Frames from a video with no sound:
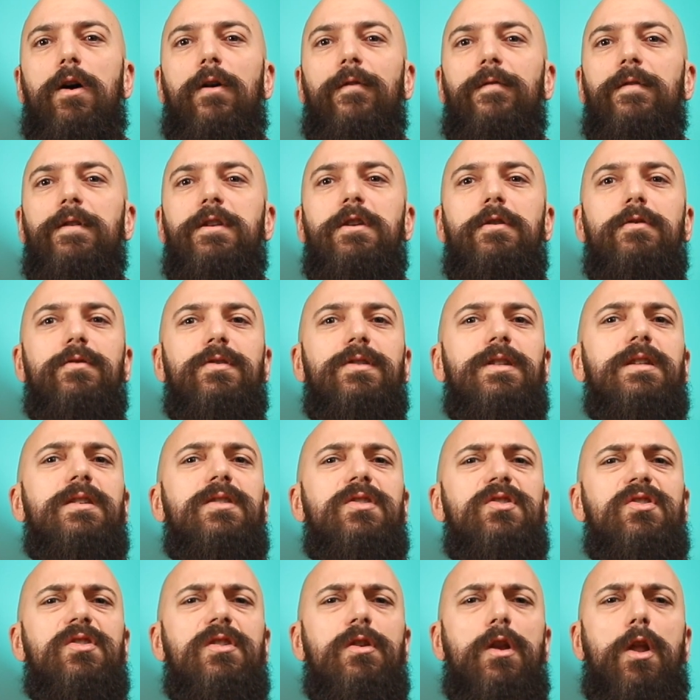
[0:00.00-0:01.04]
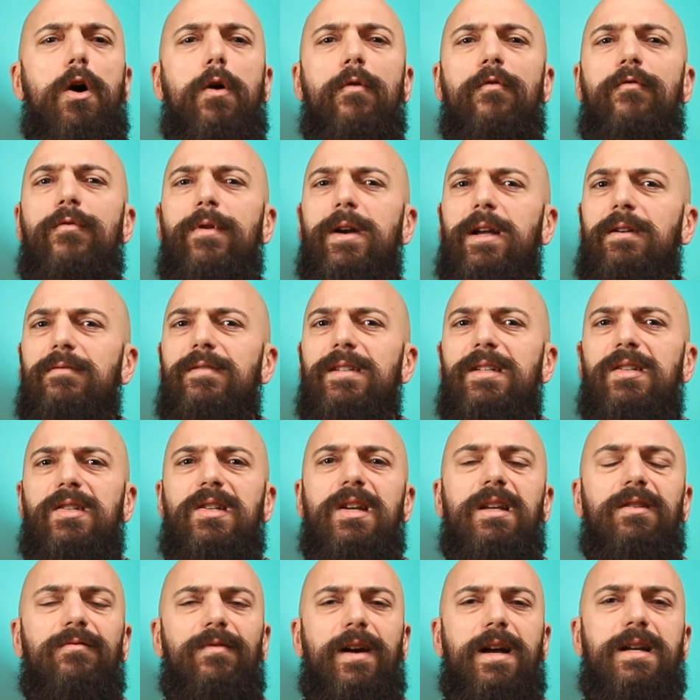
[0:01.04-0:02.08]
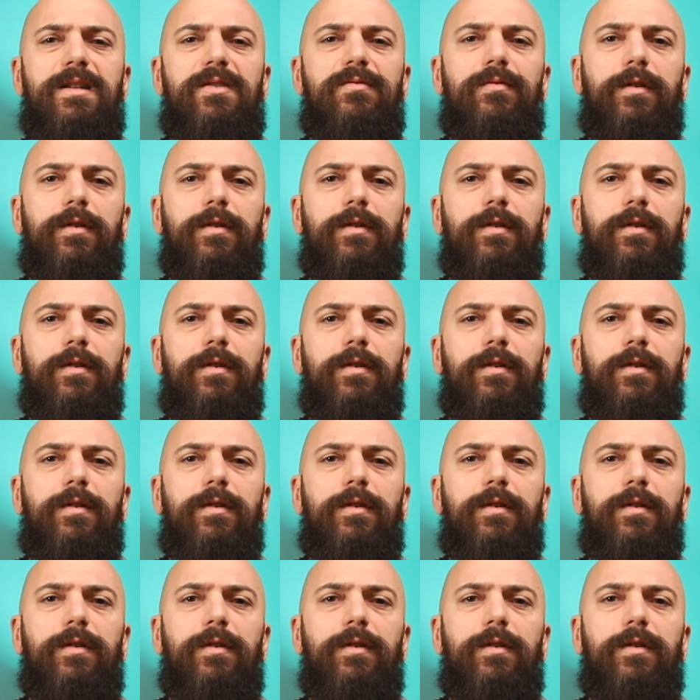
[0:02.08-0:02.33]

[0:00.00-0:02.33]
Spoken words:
often use this low-frequency advanced